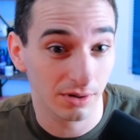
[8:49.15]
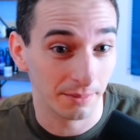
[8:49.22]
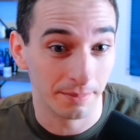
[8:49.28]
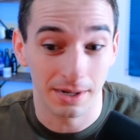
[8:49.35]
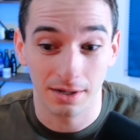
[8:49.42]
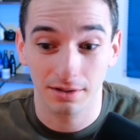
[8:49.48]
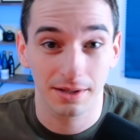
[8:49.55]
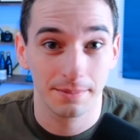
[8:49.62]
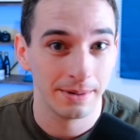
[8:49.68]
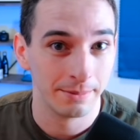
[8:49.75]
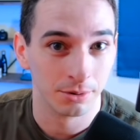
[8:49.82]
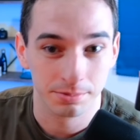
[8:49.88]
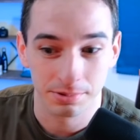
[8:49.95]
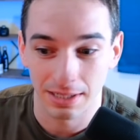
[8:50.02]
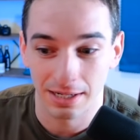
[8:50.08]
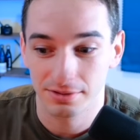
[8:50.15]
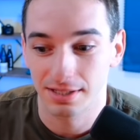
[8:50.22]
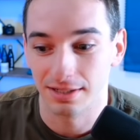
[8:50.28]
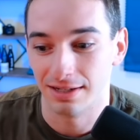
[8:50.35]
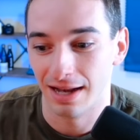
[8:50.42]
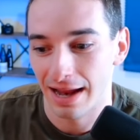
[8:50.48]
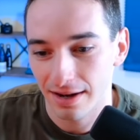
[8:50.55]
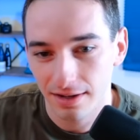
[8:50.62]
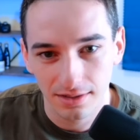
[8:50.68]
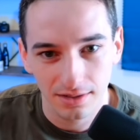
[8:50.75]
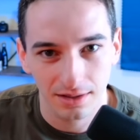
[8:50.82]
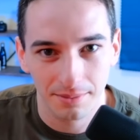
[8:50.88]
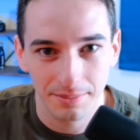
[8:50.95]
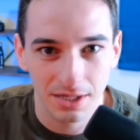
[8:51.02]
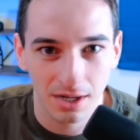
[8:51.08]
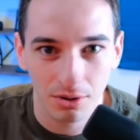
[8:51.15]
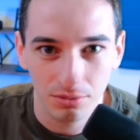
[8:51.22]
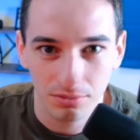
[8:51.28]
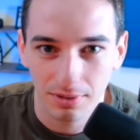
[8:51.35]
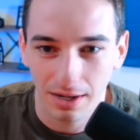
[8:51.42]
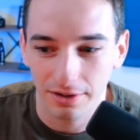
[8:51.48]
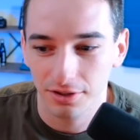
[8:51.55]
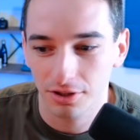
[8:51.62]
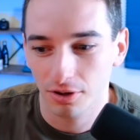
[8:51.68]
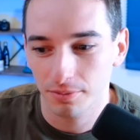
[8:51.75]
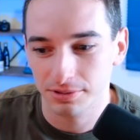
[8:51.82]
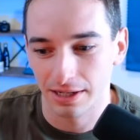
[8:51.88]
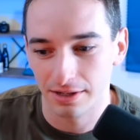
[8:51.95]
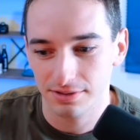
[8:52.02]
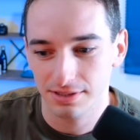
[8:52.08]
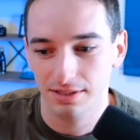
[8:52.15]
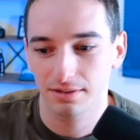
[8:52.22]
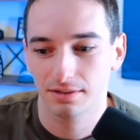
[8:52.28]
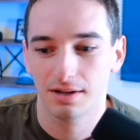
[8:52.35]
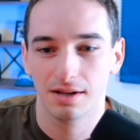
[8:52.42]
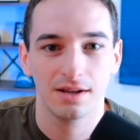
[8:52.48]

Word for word: apparently people pronounce it NaN. Let me know. How do y'all pronounce it?